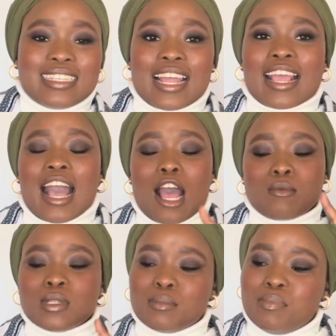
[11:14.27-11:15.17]
Like I
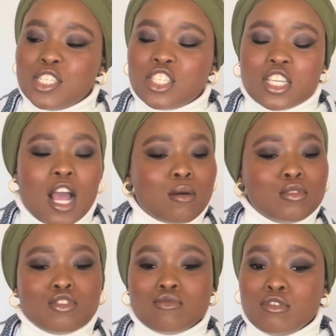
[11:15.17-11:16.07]
was bitchy, I
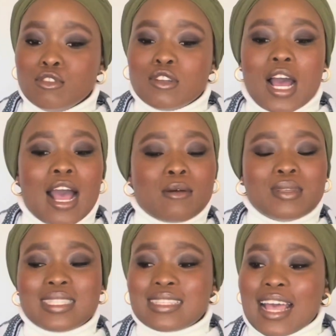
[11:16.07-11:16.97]
was rude, I
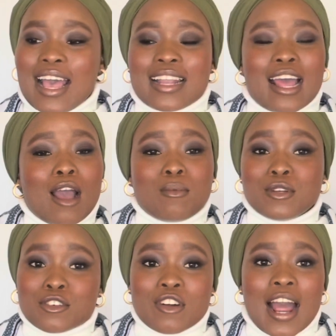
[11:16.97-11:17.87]
was sad, I
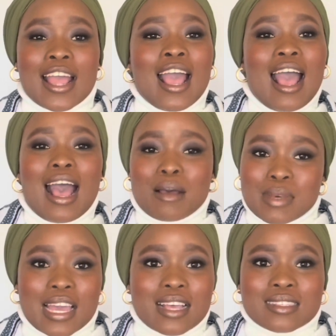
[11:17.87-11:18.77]
would cry. I'm a
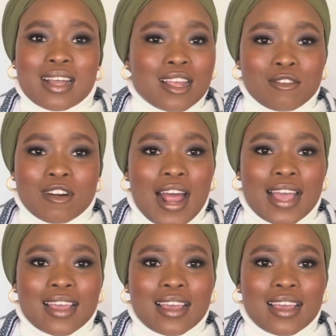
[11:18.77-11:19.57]
gangster, I don't cry.